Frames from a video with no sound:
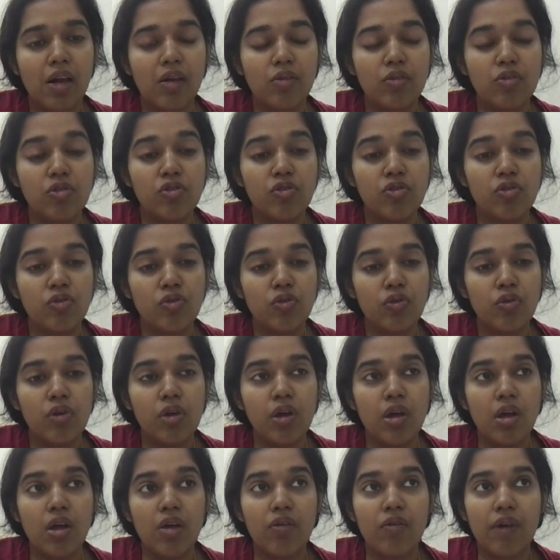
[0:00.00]
values
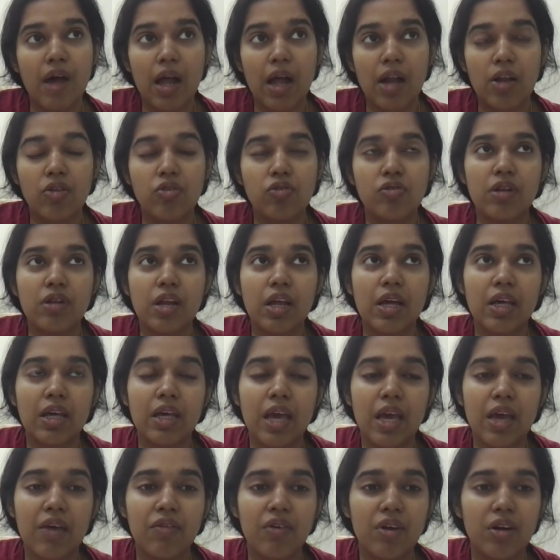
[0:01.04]
to values
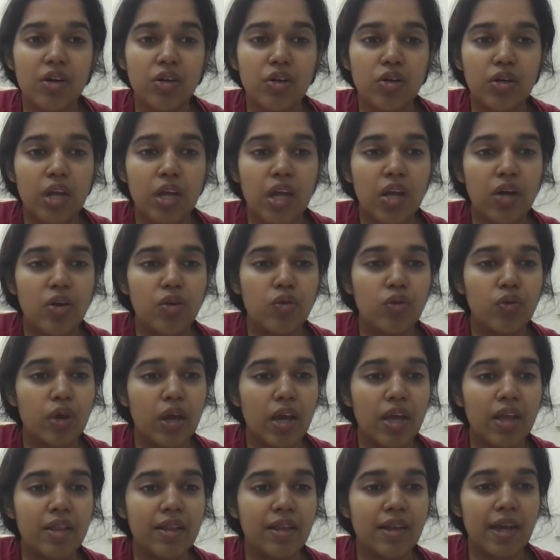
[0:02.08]
like K1, K2,
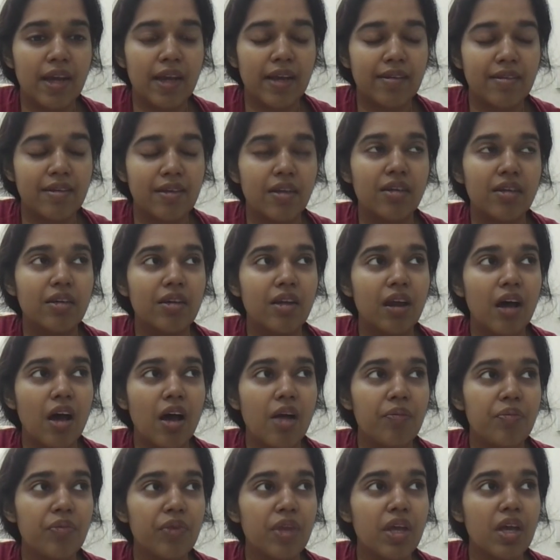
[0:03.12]
K3, etc.
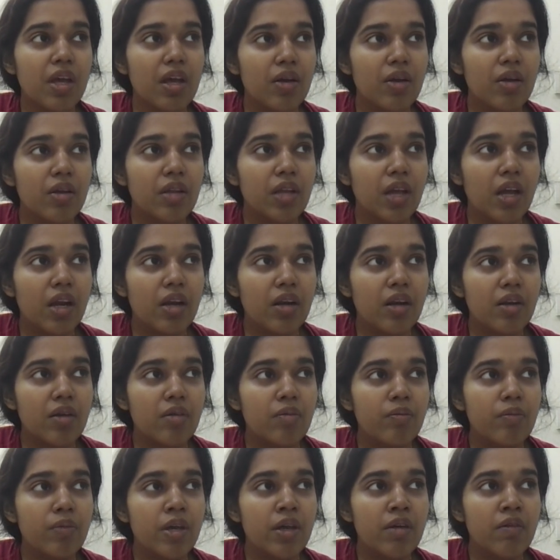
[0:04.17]

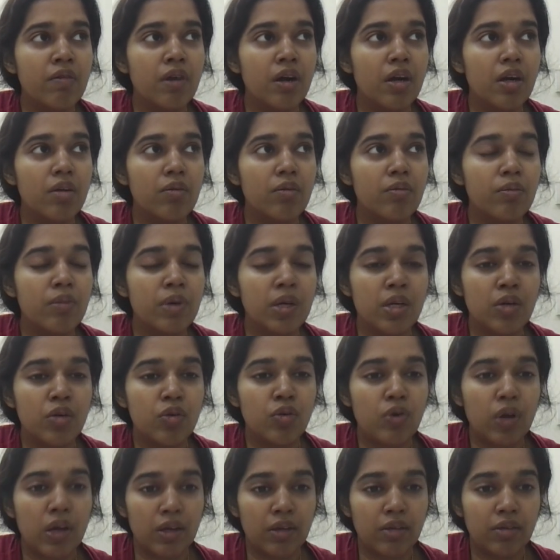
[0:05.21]
Then B1,
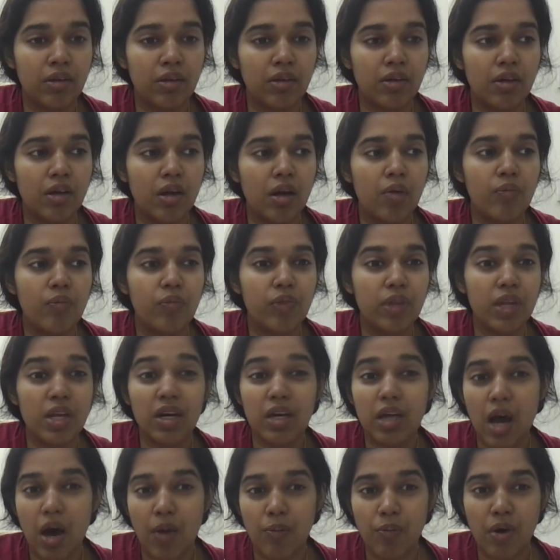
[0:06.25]
B2, etc.
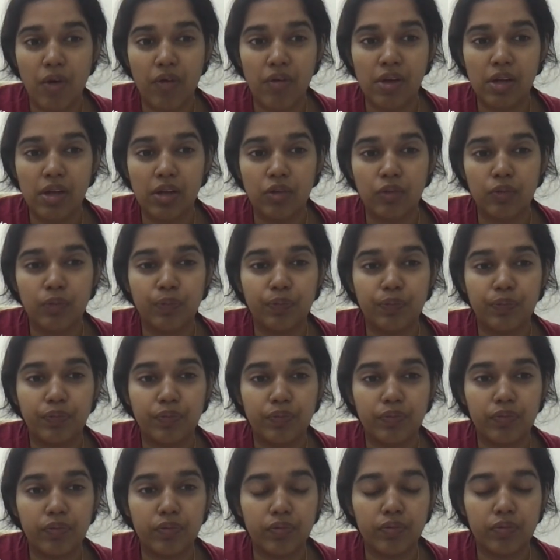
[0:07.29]
Then gamma value.
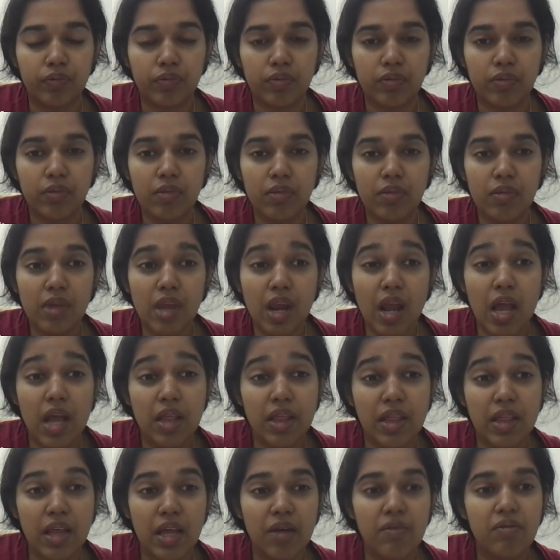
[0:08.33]

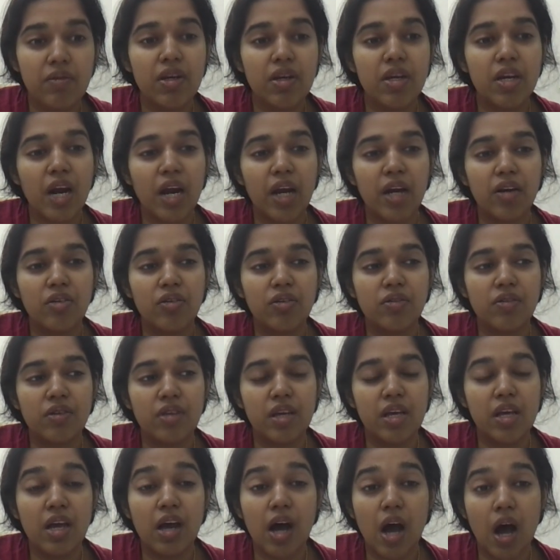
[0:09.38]
And then we try to
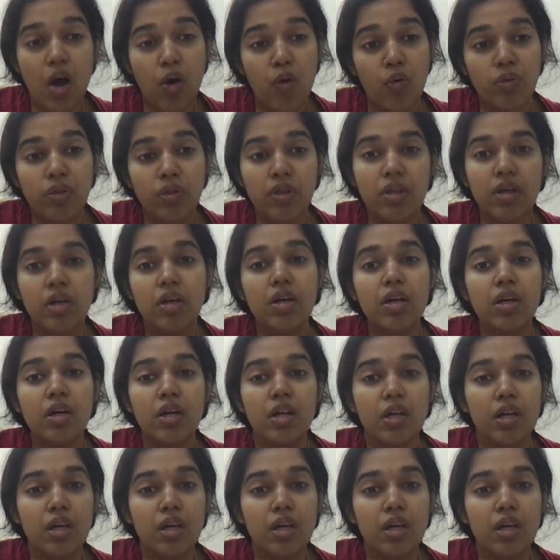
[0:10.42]
see how the